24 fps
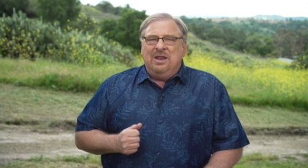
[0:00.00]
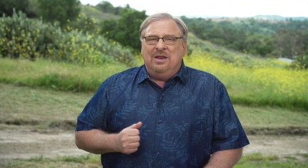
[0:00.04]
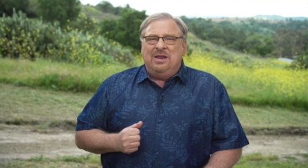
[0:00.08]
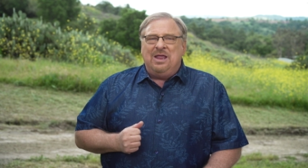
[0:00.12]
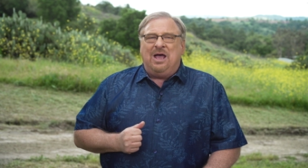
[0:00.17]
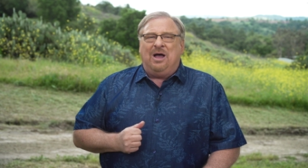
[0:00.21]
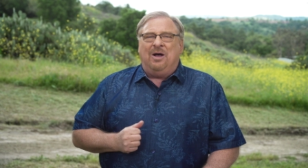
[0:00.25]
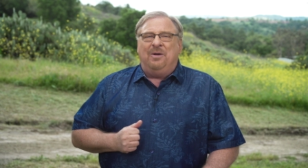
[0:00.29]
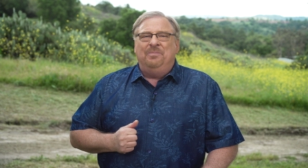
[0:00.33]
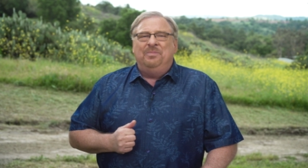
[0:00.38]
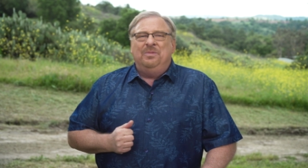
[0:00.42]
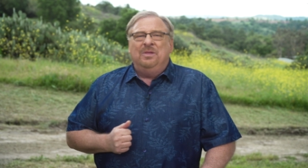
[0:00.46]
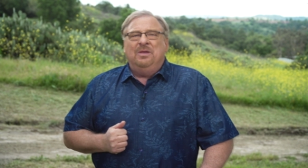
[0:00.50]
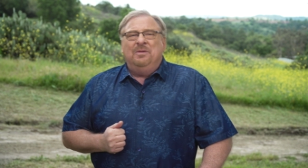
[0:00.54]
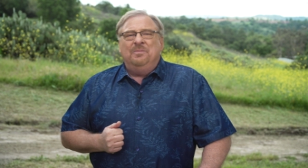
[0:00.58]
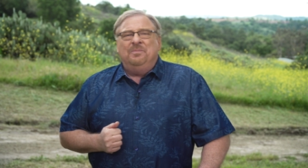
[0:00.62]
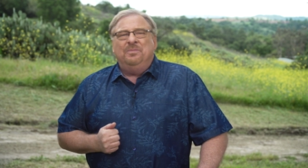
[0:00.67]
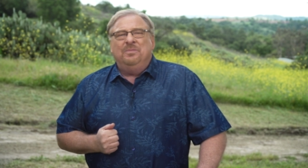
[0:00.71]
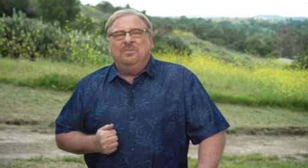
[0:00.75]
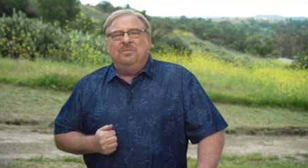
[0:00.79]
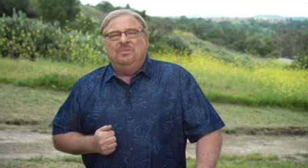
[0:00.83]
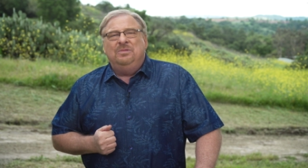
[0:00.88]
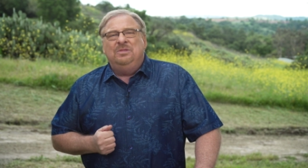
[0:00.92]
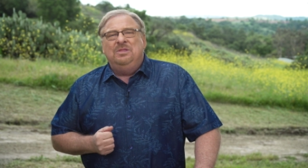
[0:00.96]
Now,
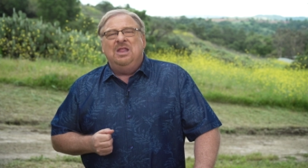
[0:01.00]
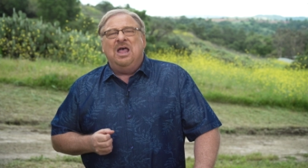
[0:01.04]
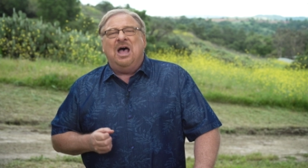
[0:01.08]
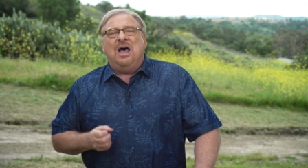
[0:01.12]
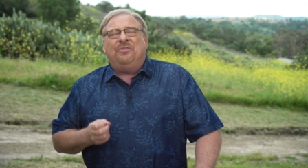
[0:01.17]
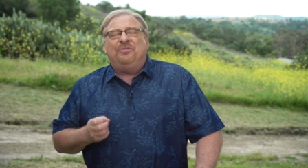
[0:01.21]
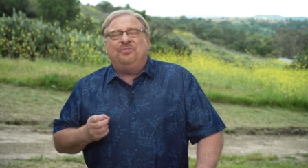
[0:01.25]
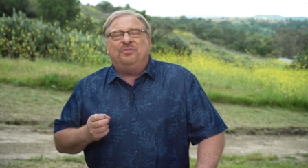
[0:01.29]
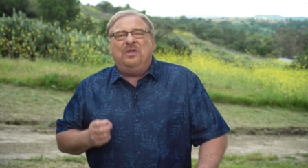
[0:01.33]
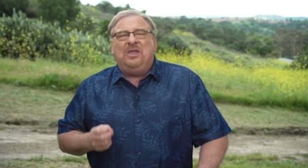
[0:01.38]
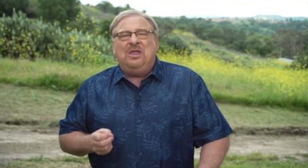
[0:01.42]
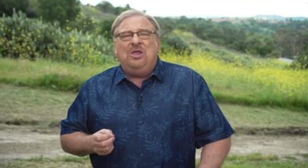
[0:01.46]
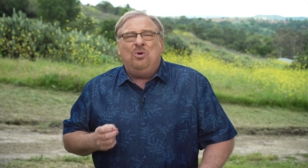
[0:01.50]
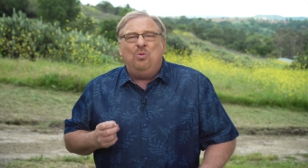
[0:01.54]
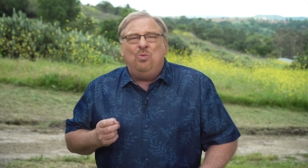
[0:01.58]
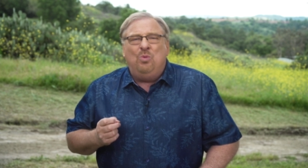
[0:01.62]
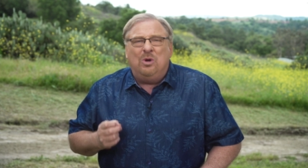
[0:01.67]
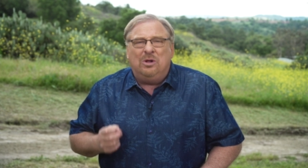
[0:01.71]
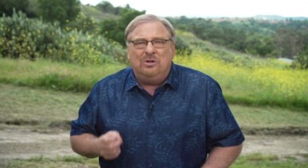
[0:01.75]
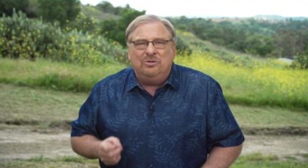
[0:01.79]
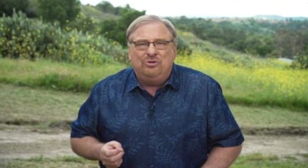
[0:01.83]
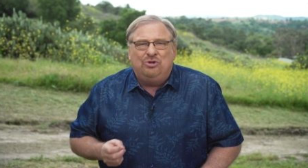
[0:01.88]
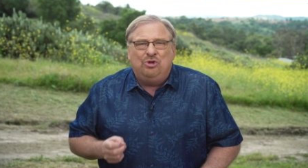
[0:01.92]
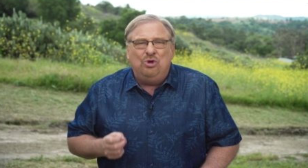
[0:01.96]
nothing
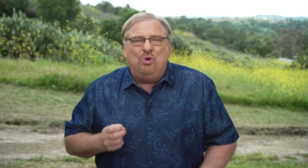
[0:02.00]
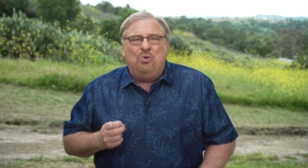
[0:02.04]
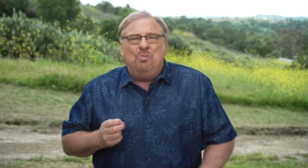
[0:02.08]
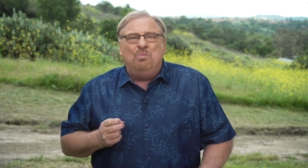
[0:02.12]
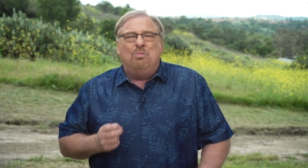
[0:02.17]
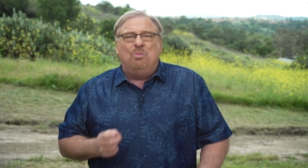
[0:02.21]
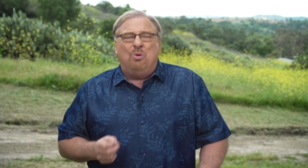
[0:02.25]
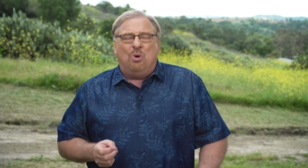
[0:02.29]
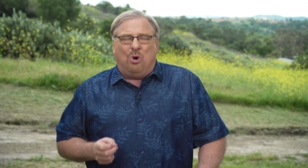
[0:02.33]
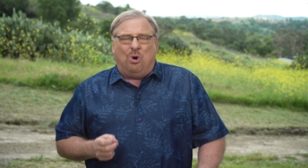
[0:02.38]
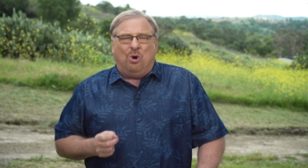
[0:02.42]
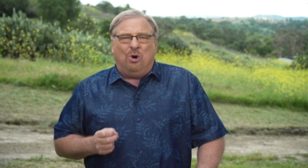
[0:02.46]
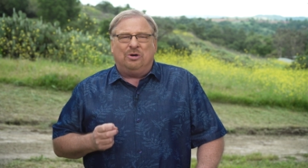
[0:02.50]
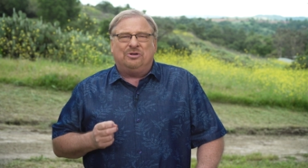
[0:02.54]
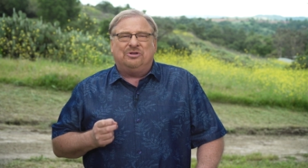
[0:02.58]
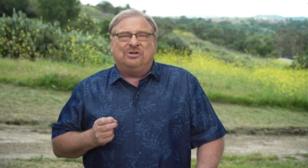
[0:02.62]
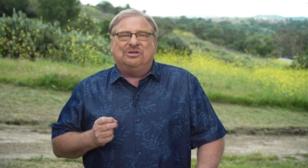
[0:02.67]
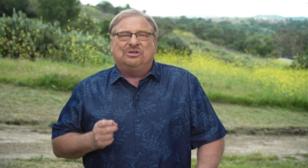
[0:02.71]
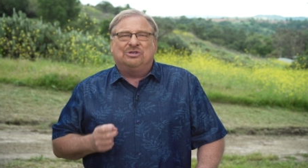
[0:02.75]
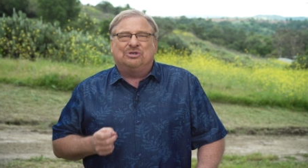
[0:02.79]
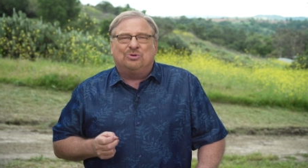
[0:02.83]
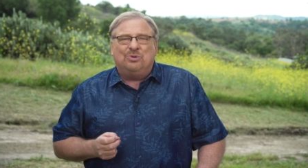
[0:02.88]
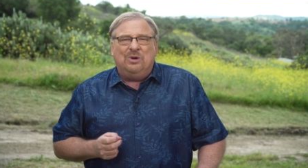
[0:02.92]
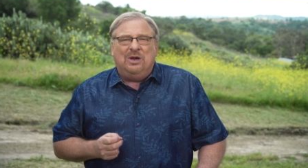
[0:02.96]
will do more
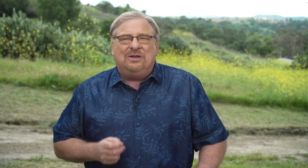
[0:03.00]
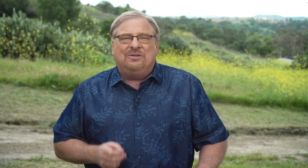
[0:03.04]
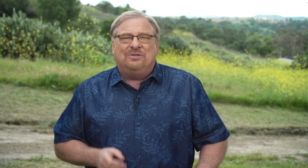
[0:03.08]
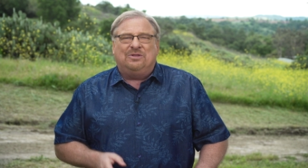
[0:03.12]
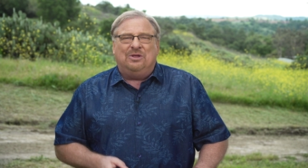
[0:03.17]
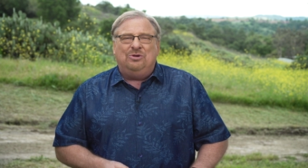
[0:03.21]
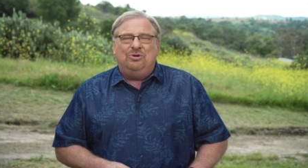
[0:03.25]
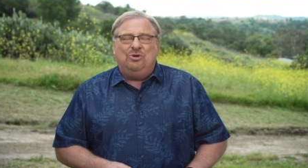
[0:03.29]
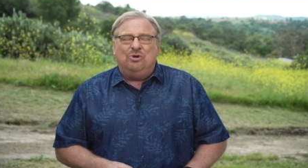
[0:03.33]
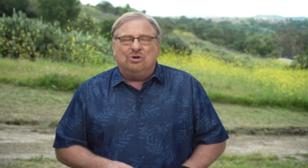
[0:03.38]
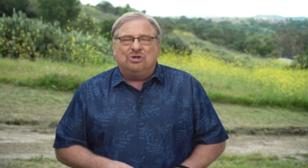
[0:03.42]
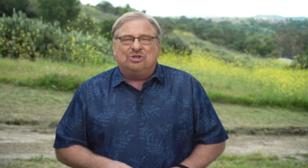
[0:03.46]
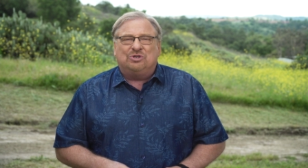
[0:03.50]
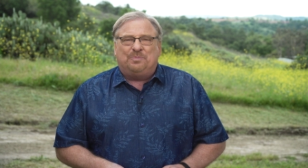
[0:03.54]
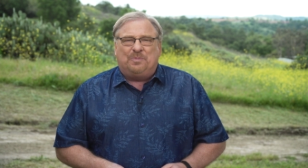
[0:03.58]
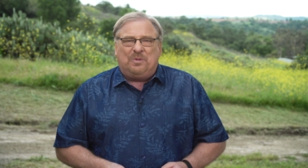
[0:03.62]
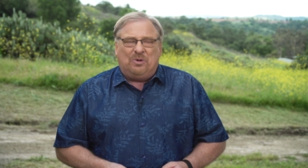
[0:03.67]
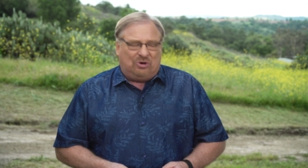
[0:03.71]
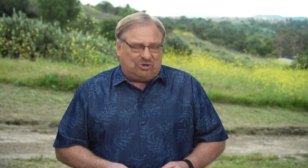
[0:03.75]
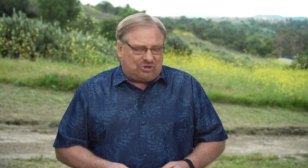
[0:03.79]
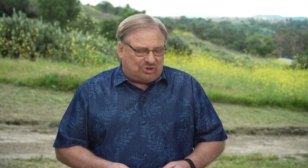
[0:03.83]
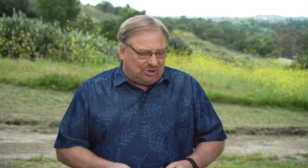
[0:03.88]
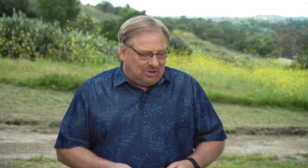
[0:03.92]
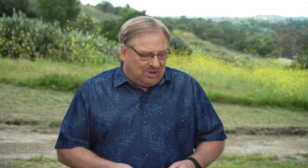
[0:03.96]
to strengthen your
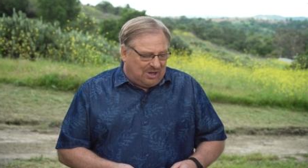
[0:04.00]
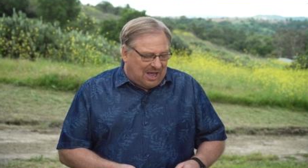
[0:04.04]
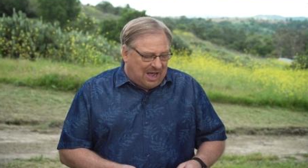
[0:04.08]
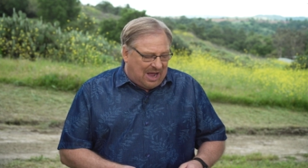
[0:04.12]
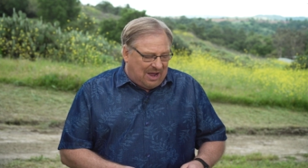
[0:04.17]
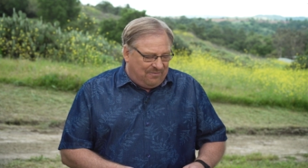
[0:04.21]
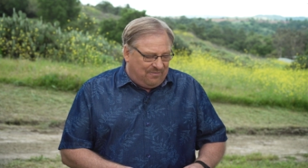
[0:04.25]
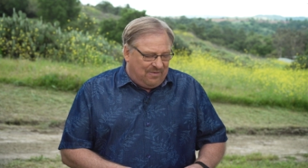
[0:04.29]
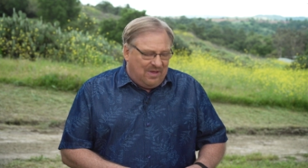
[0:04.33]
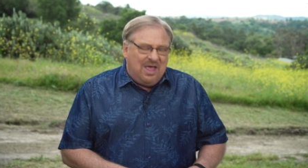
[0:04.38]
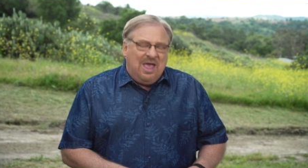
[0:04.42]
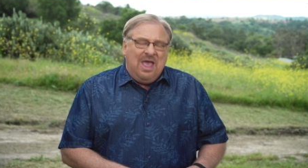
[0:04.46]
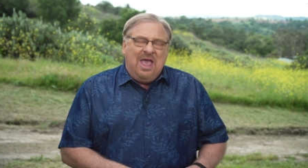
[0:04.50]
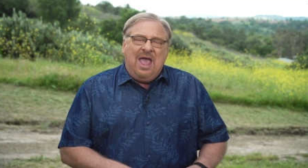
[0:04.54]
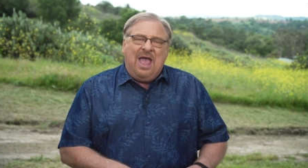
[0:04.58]
spiritual life